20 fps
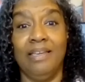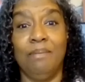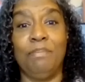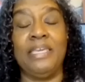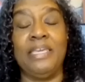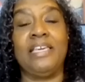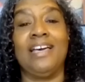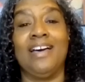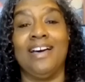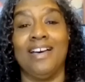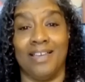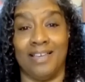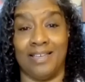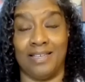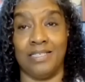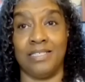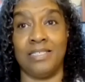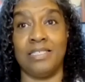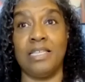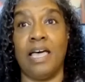
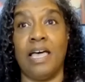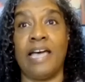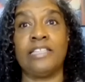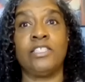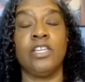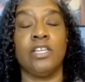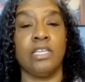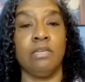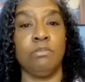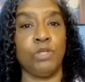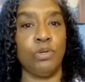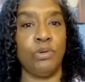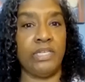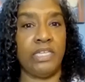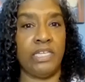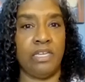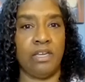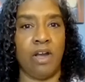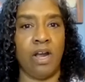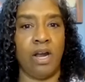because I took him to an
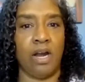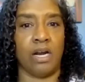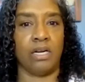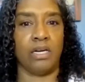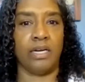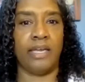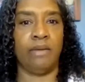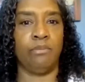ER.